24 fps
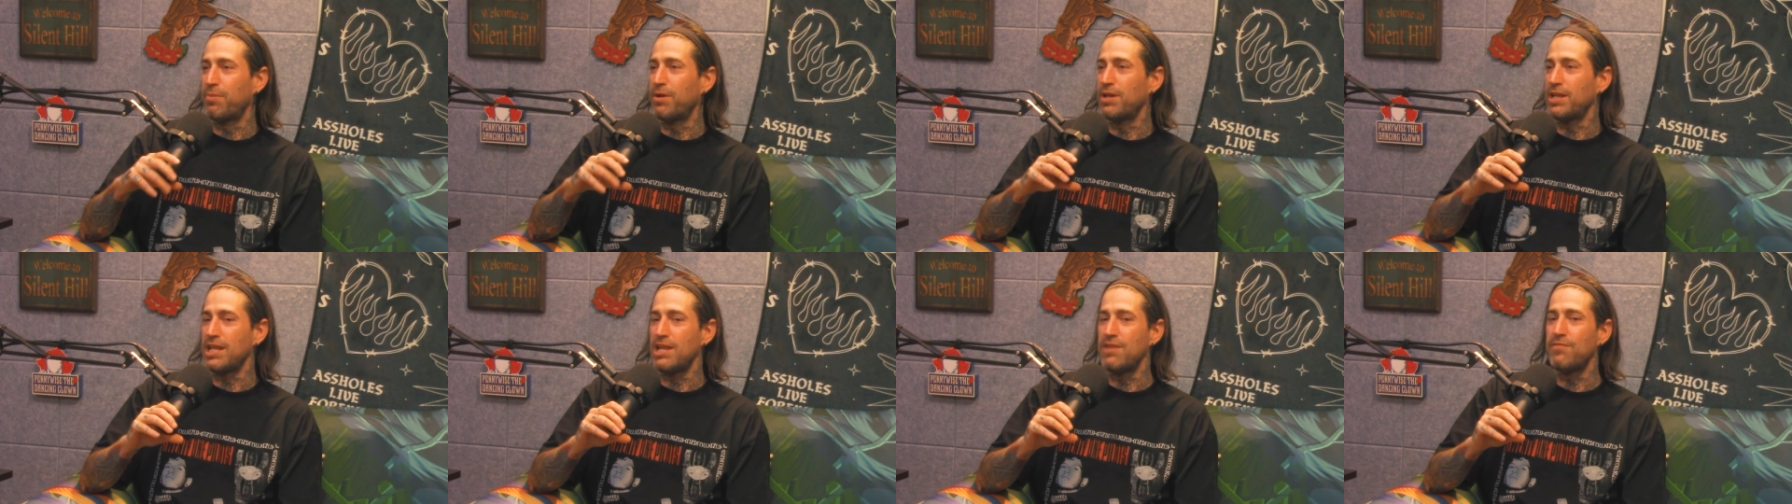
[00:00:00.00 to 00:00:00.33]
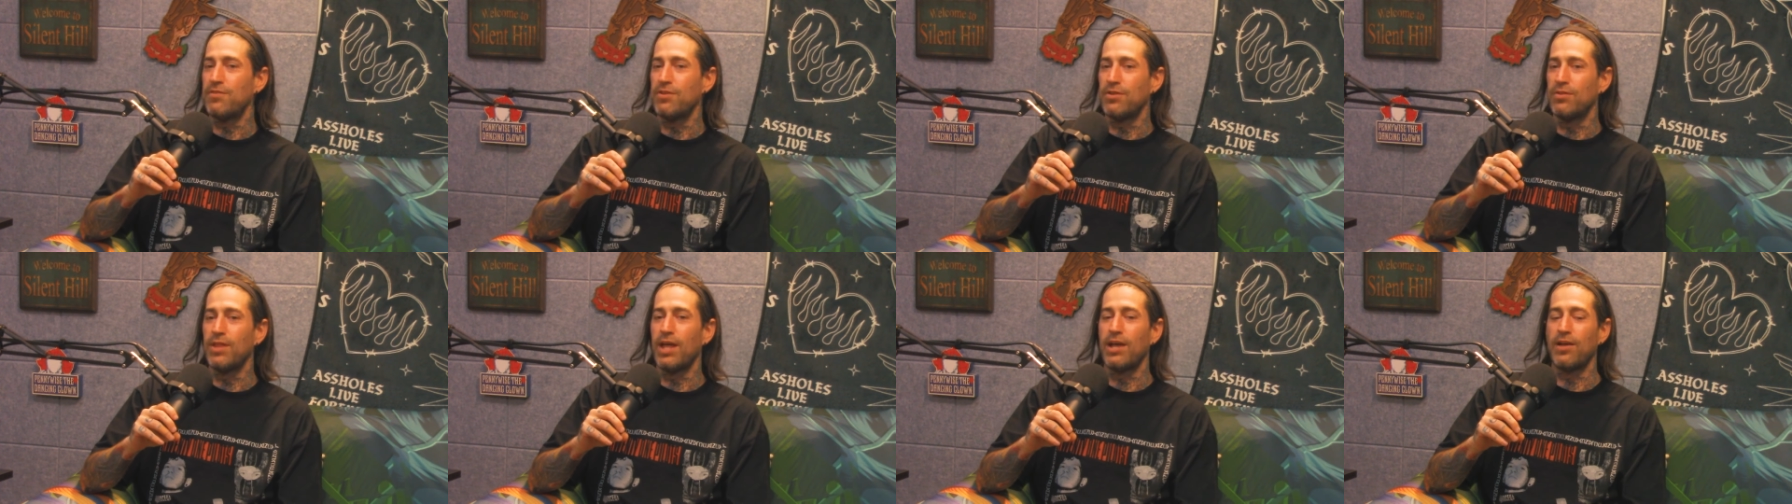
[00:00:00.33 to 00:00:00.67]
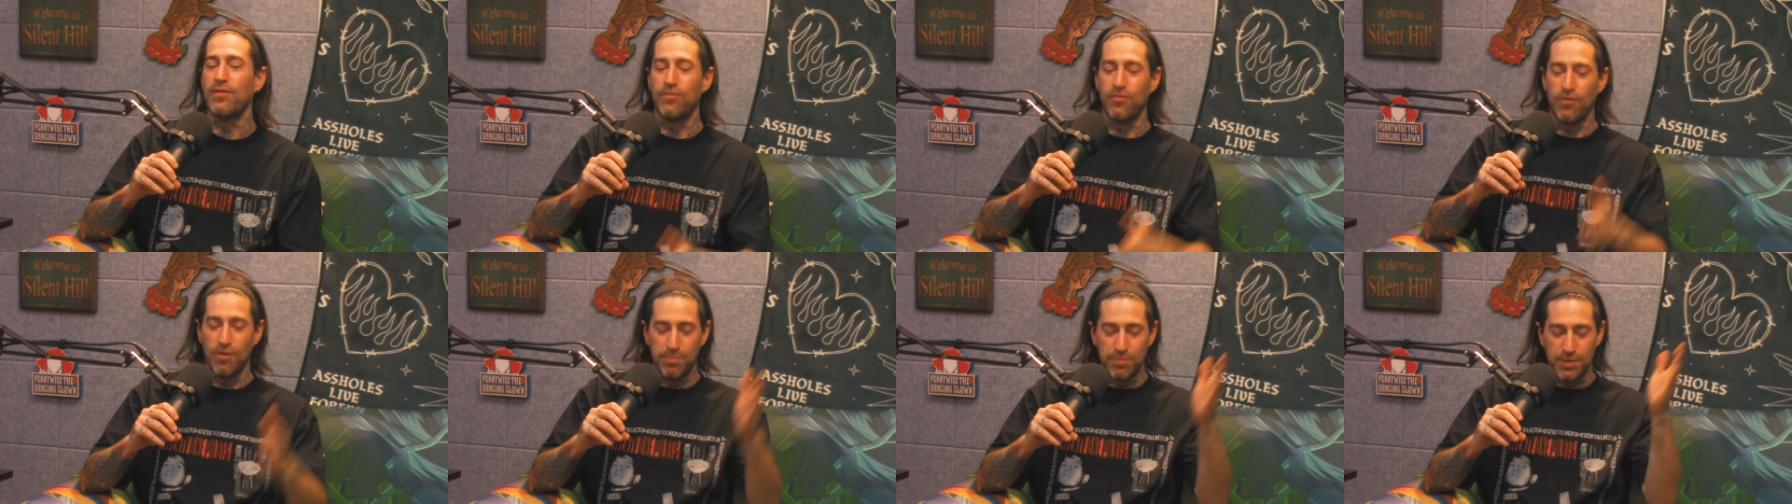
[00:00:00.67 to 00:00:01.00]
but even like
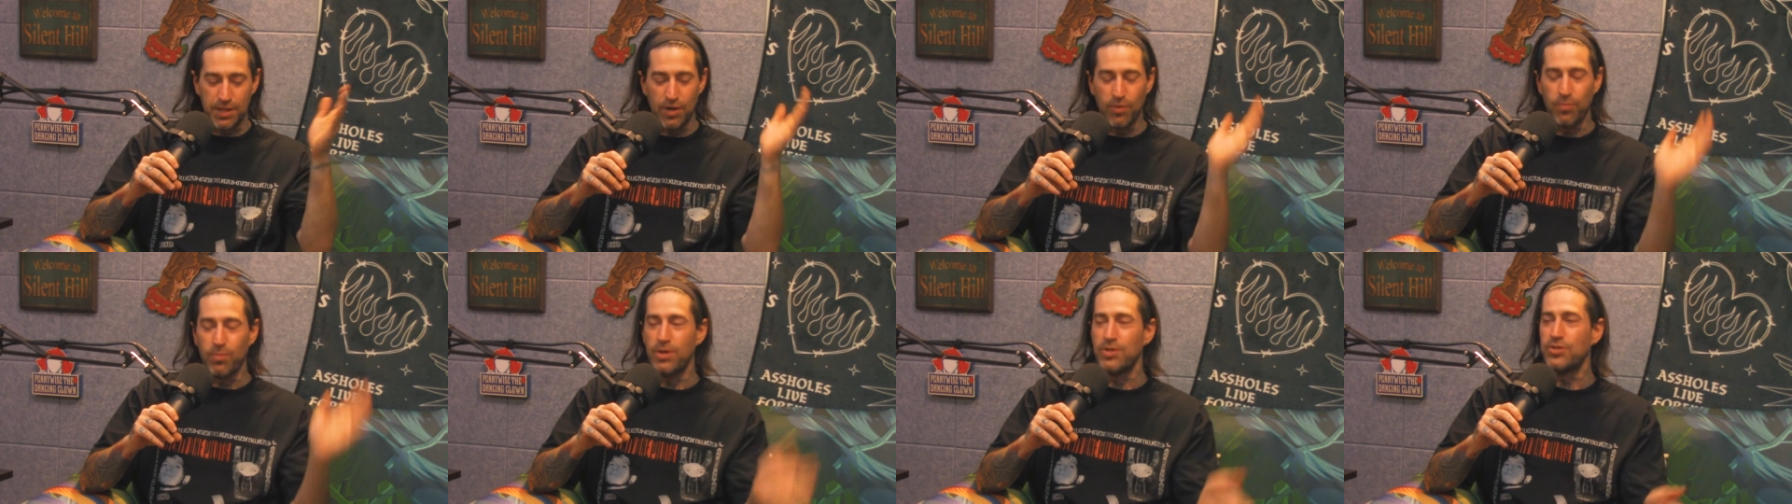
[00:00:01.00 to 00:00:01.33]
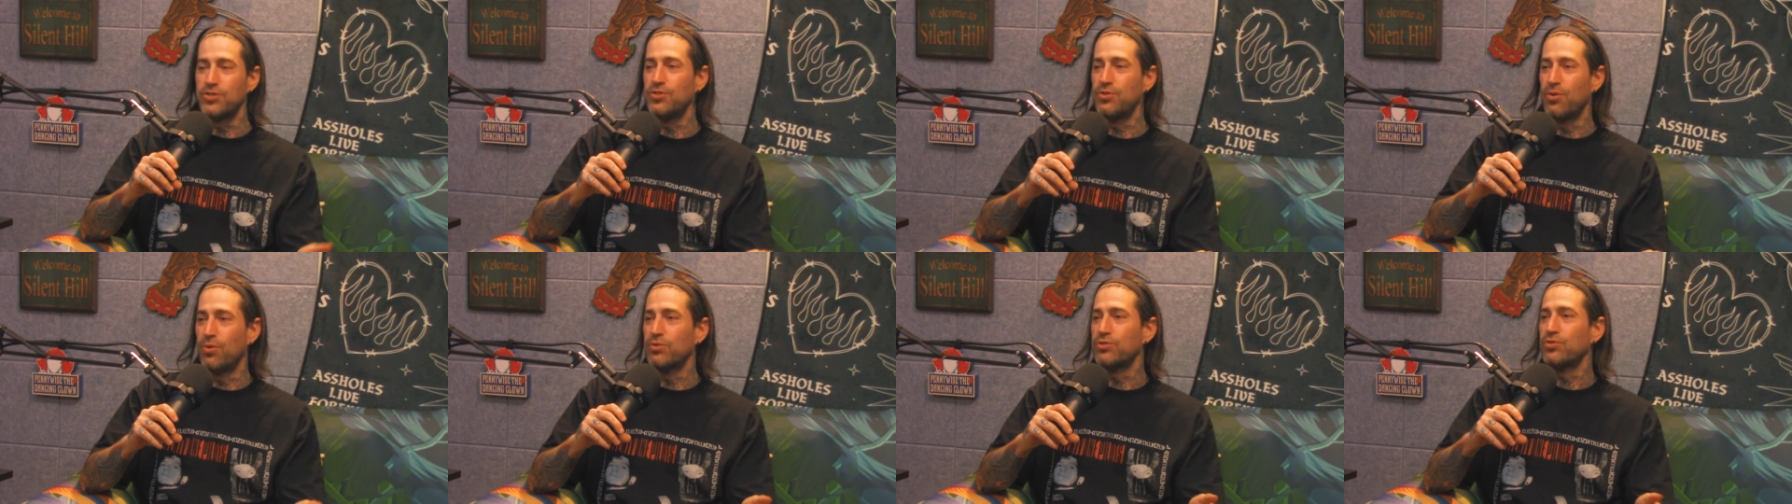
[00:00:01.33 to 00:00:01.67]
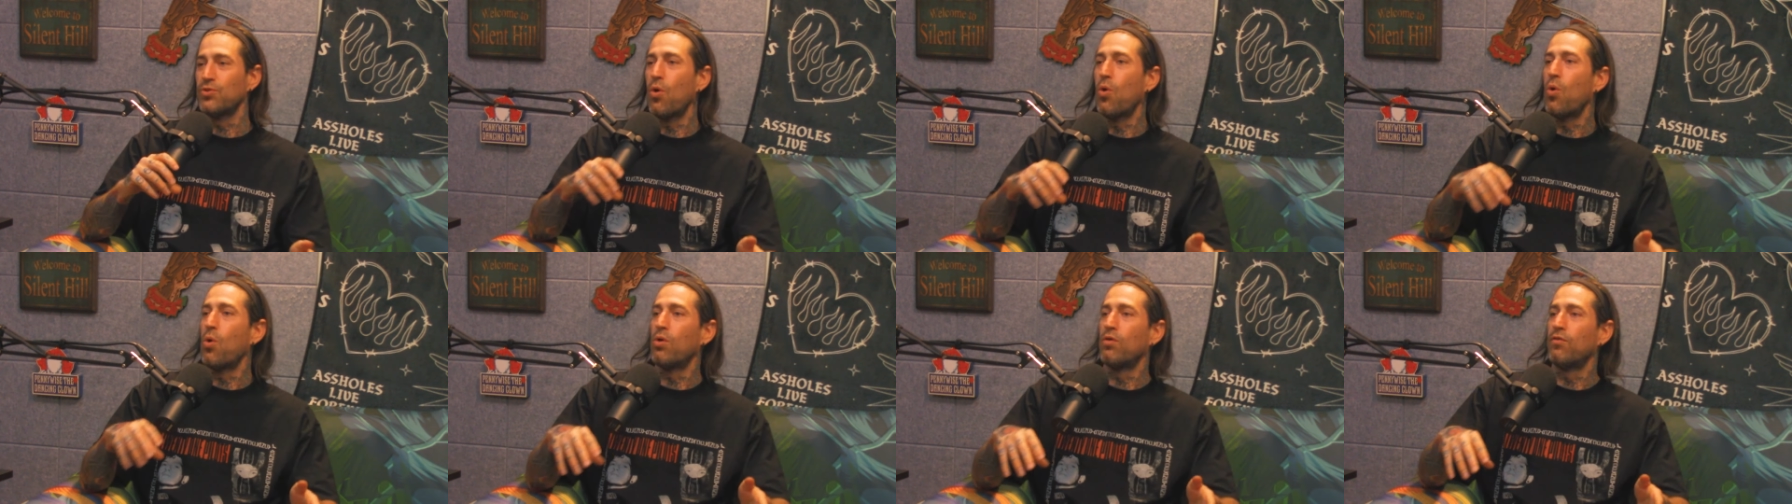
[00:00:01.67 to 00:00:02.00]
from the originals
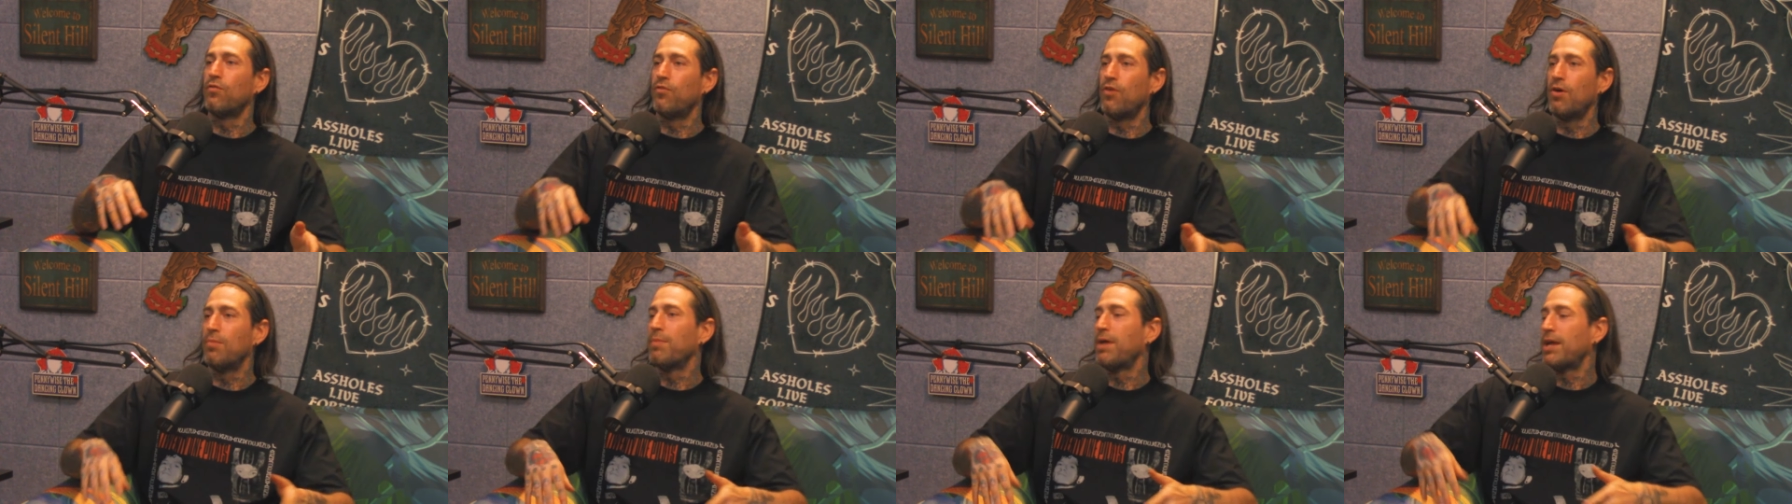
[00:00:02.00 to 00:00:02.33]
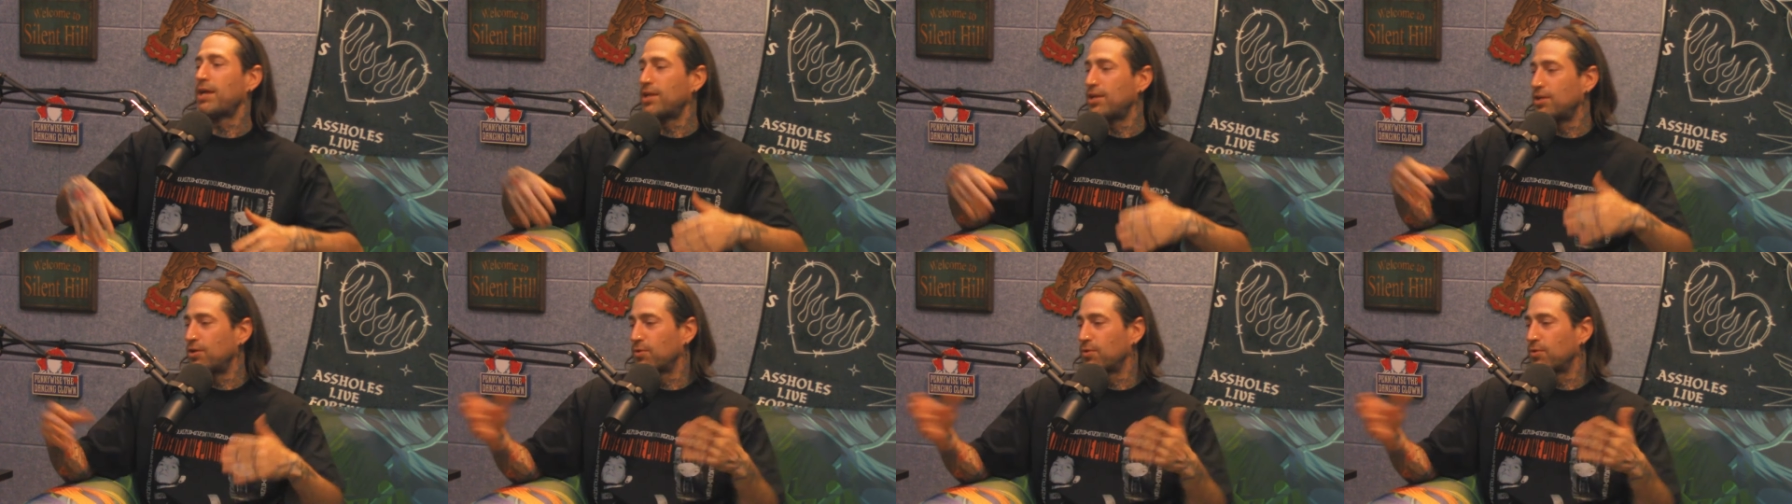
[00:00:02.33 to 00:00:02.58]
or from like,